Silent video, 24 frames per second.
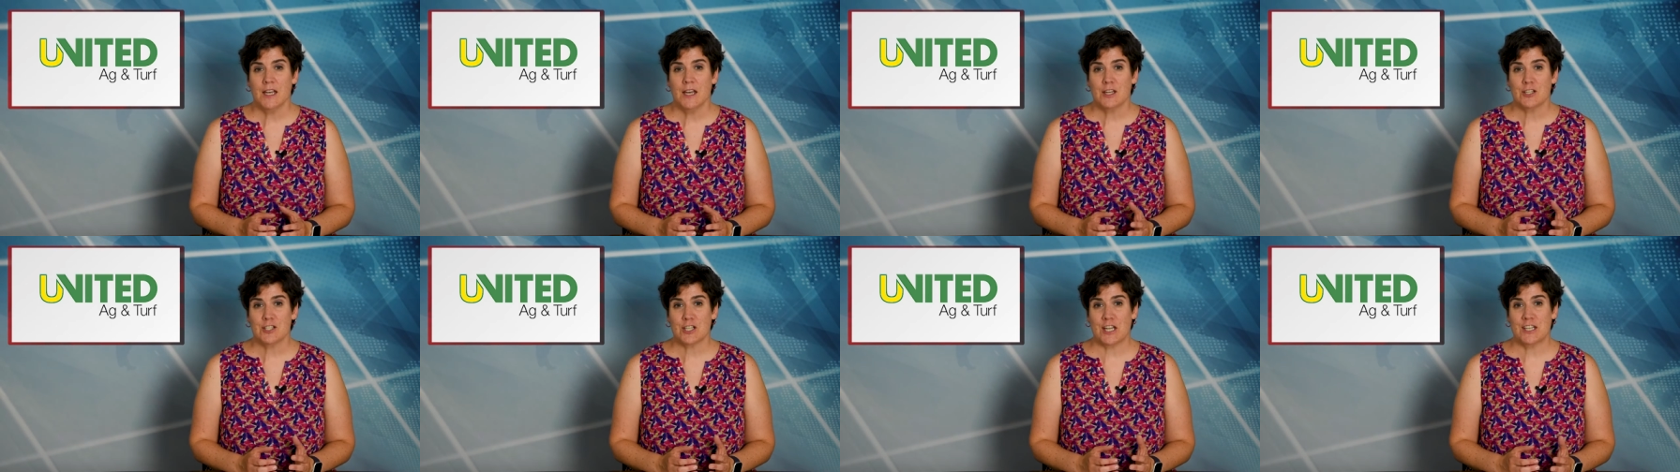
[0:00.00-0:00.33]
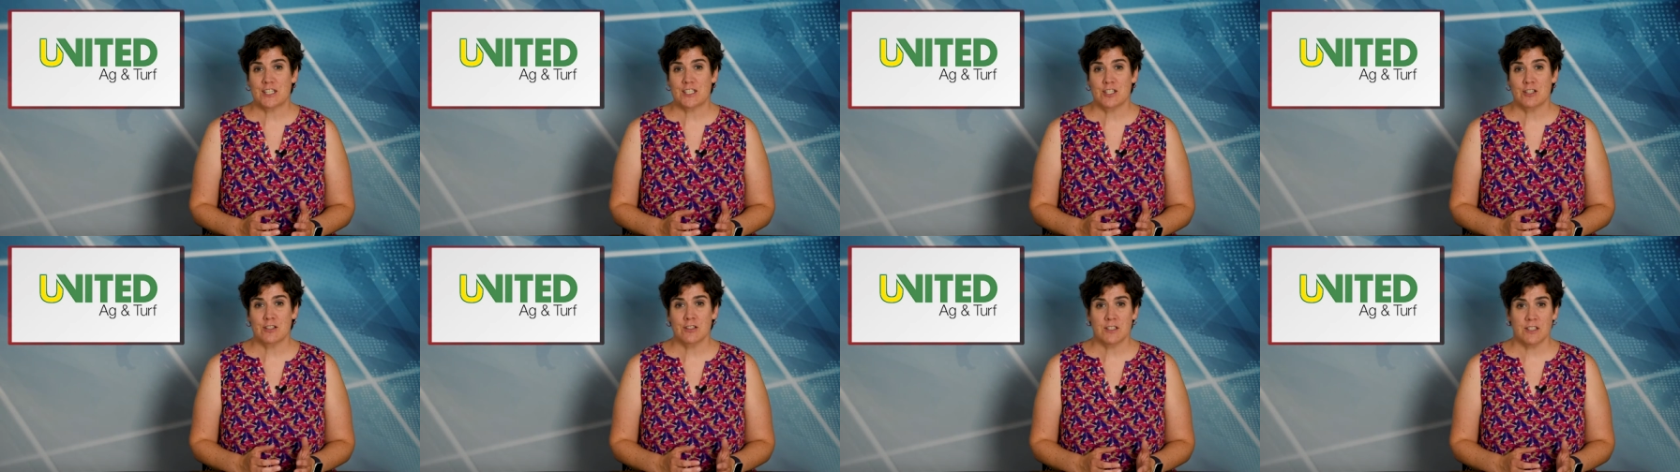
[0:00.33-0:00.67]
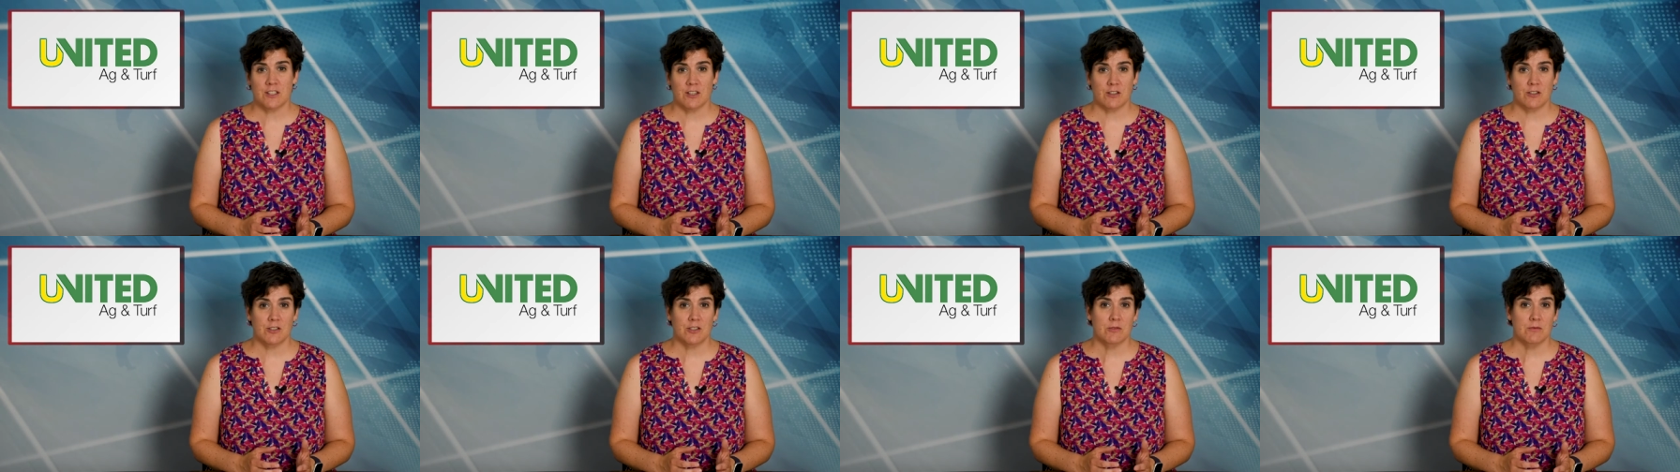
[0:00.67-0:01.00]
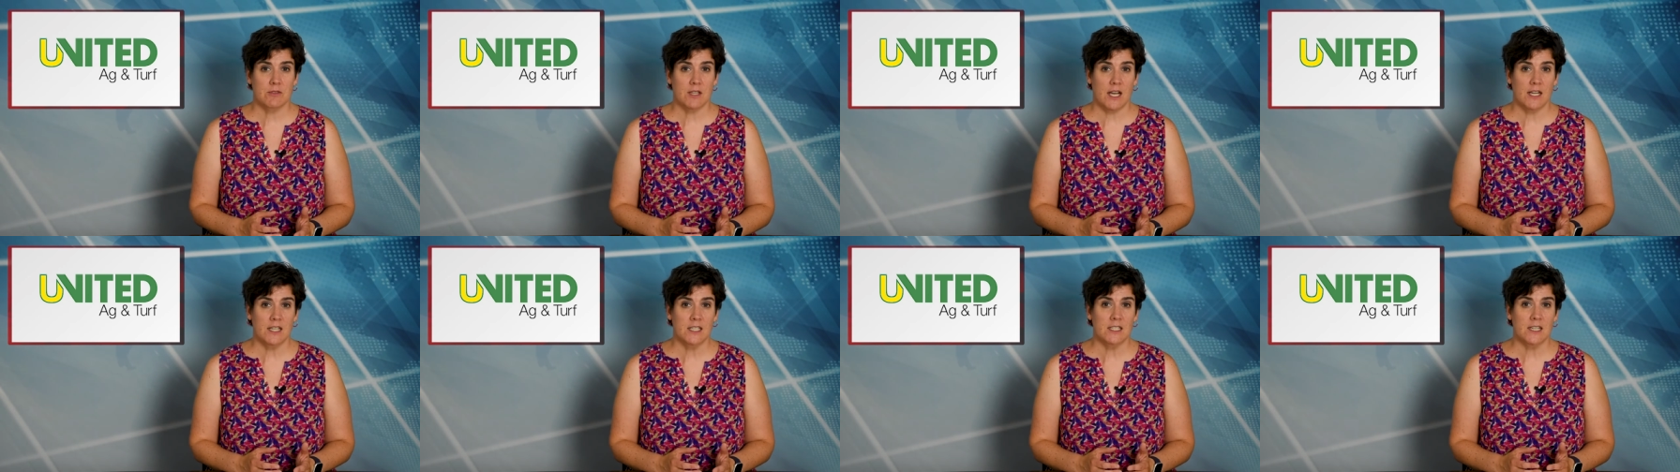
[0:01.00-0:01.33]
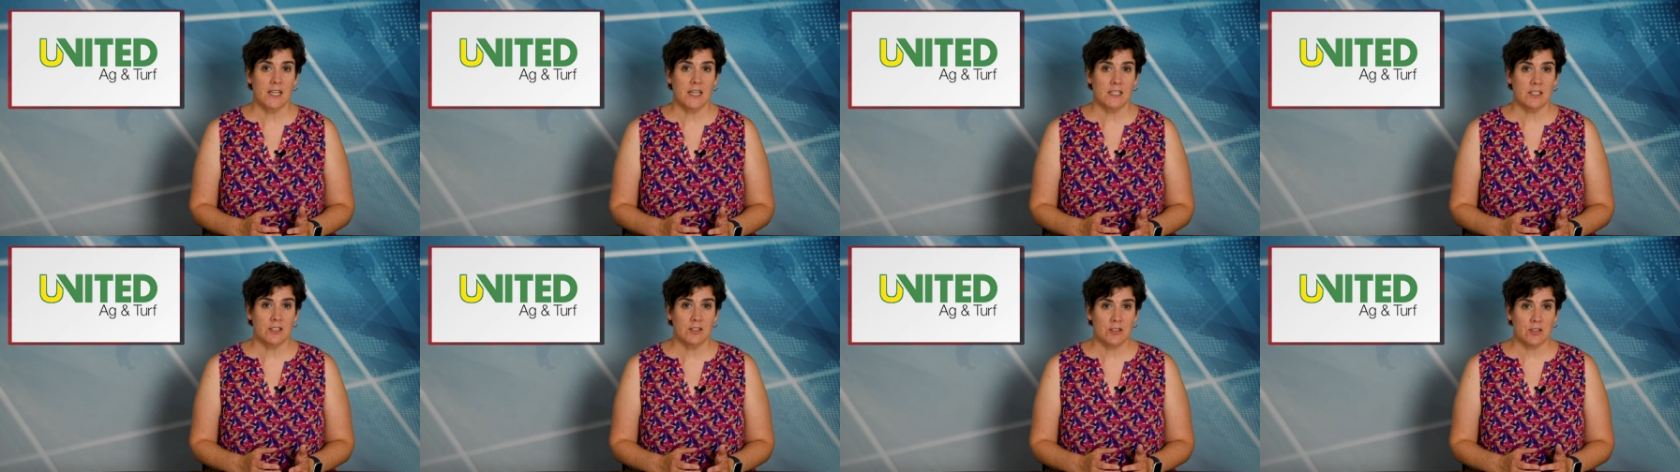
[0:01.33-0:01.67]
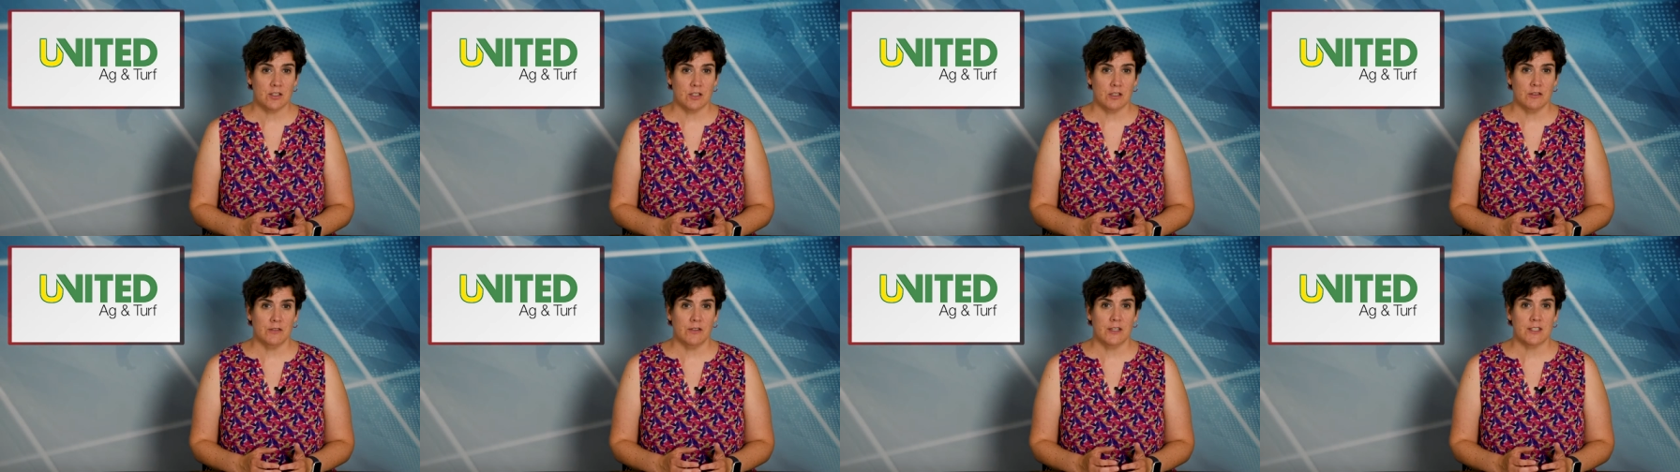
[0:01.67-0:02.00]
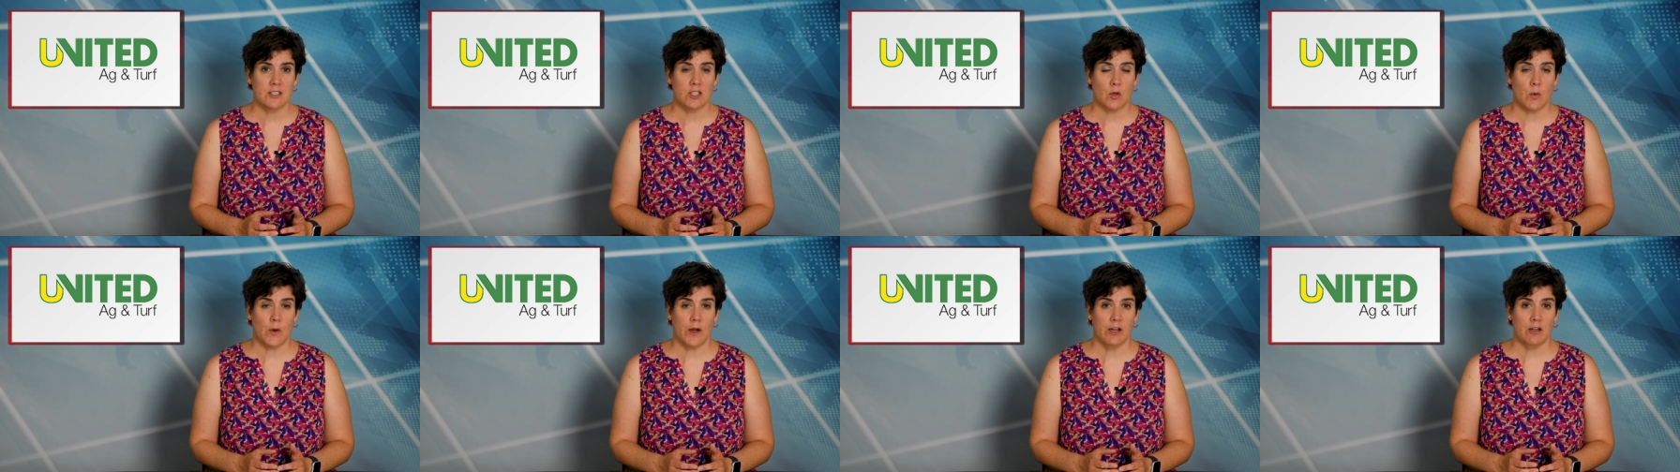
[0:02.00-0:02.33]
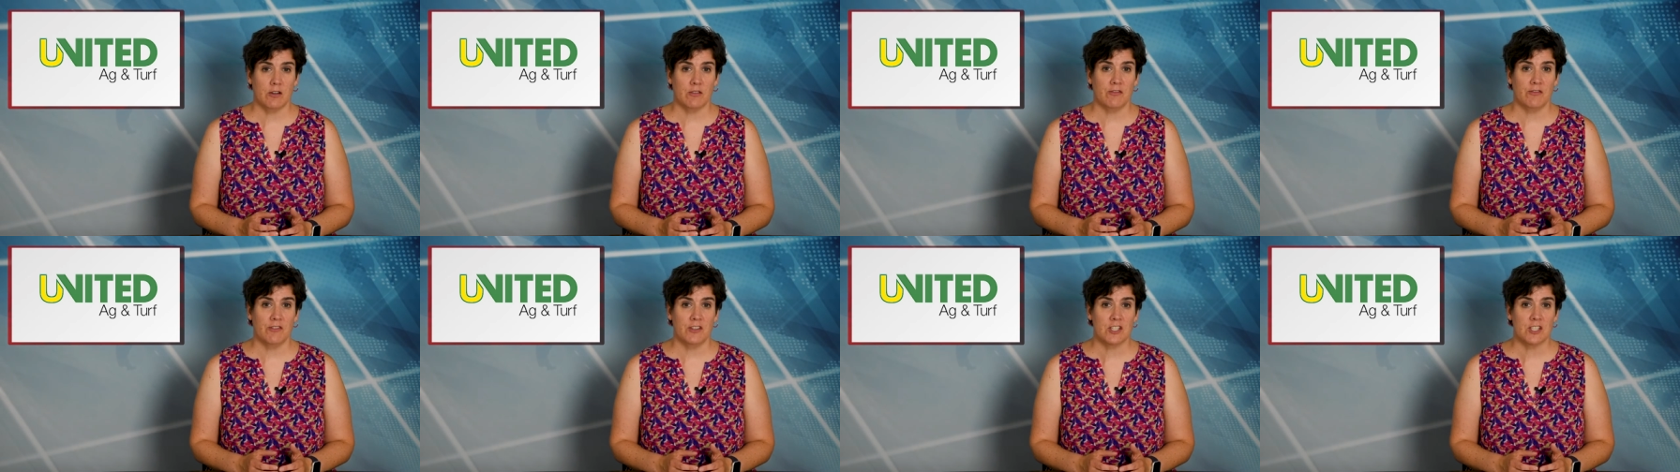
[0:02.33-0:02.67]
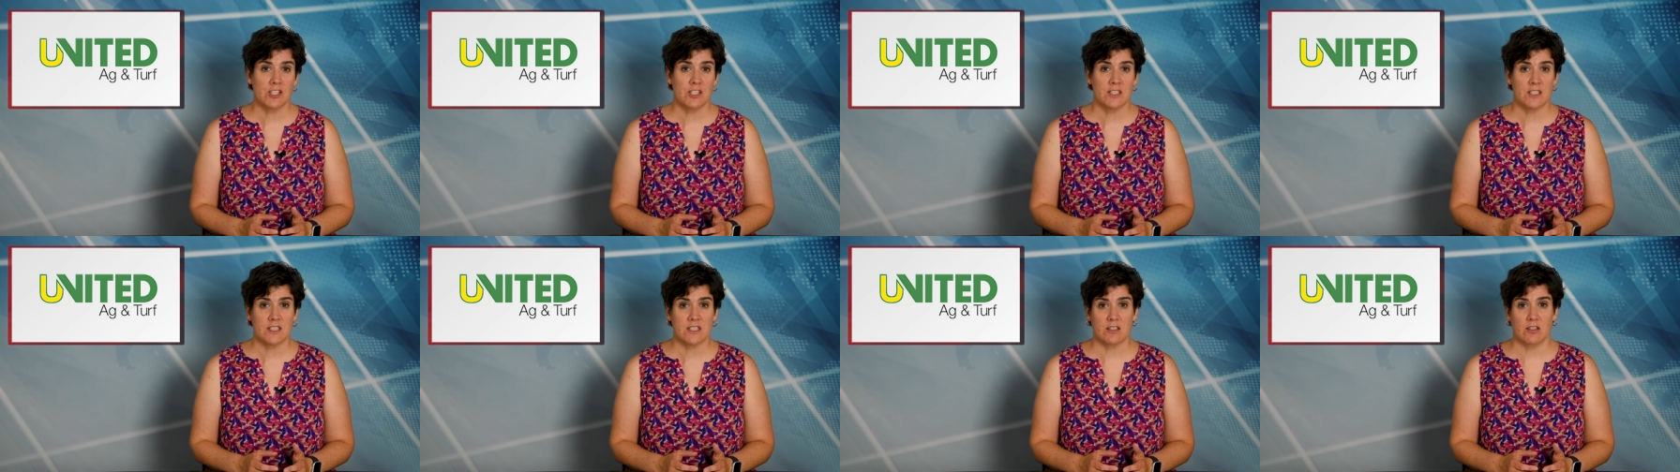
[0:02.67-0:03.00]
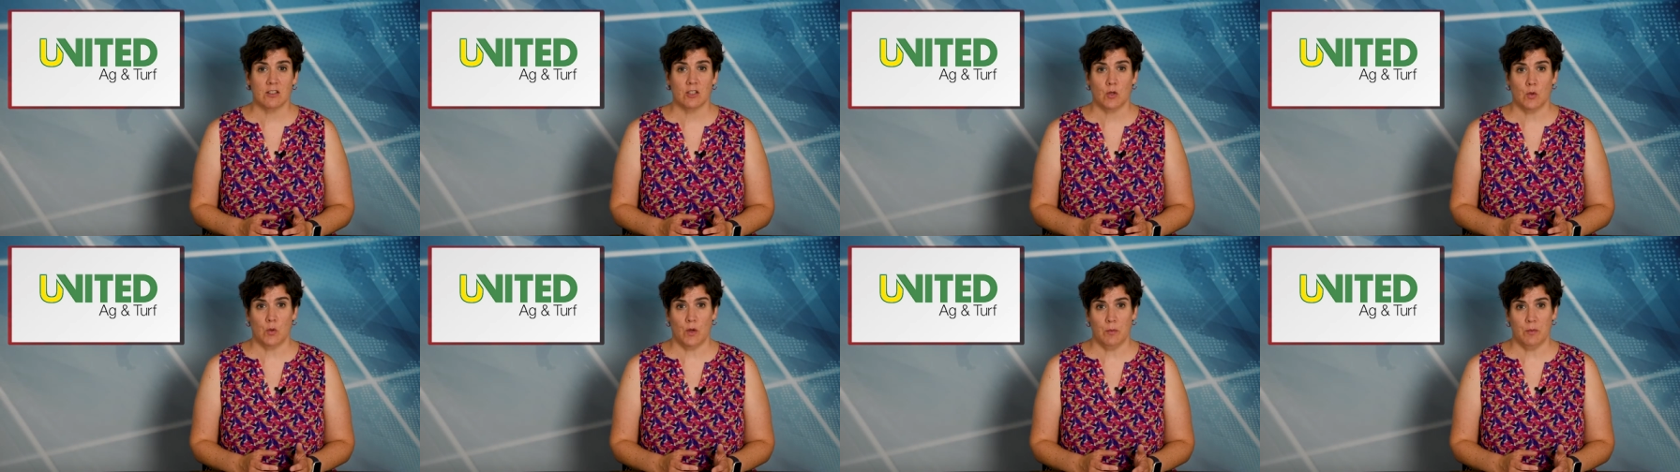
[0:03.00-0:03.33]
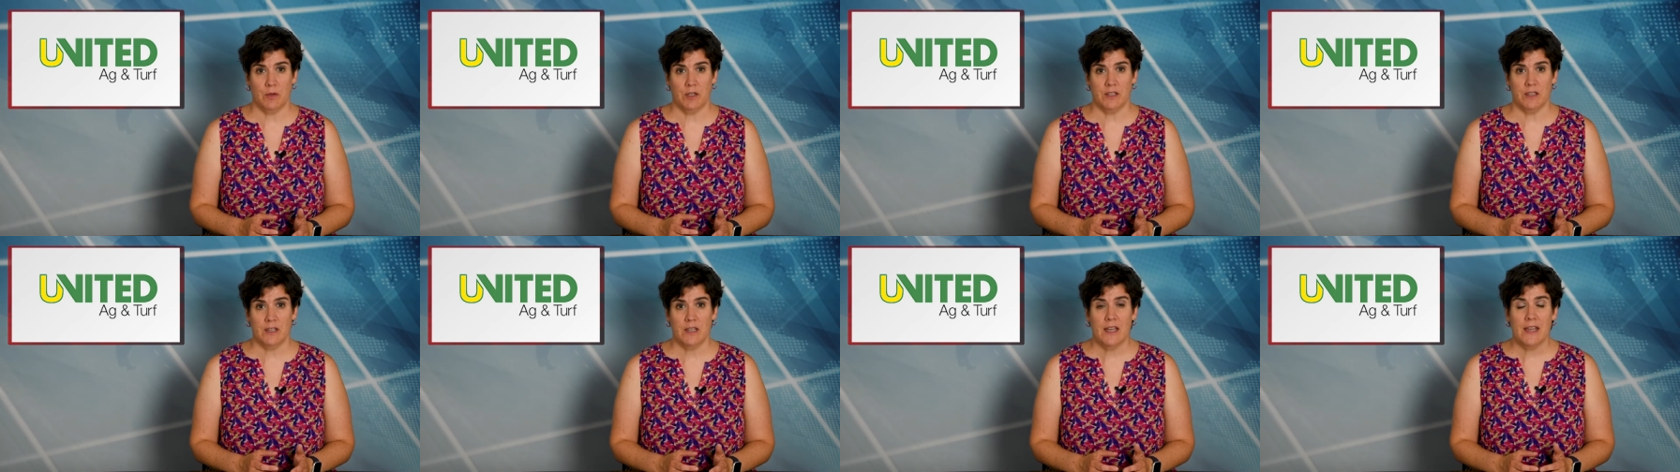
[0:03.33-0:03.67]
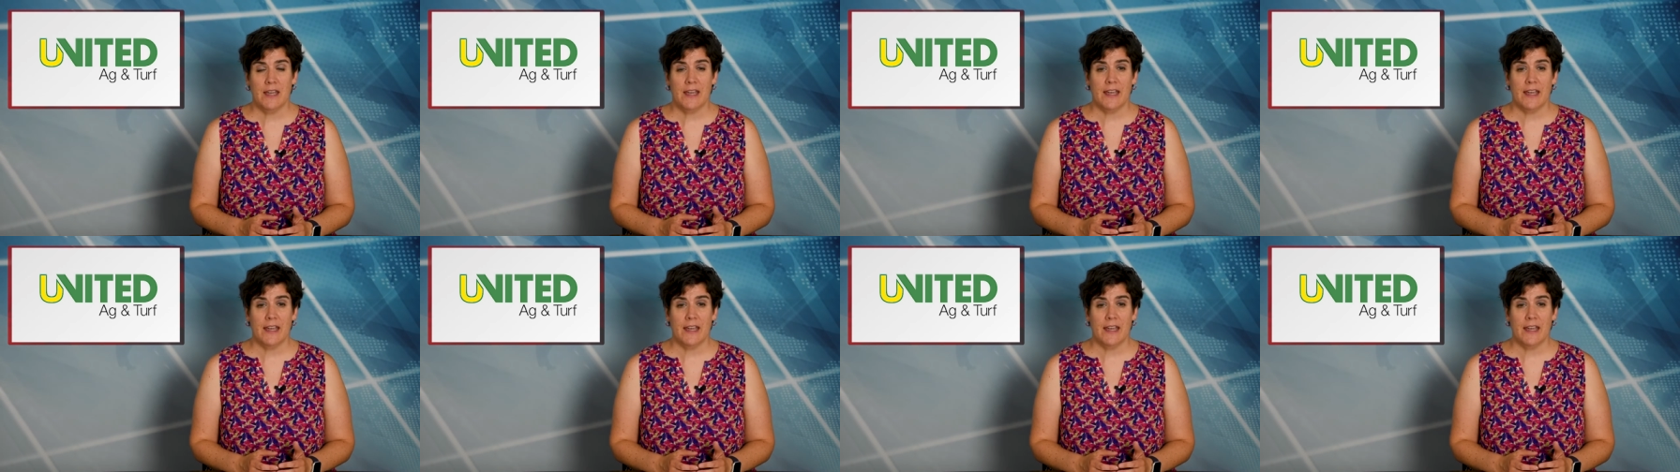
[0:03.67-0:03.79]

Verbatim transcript: John Deere dealer United Ag & Turf has acquired Fish and Still Equipment,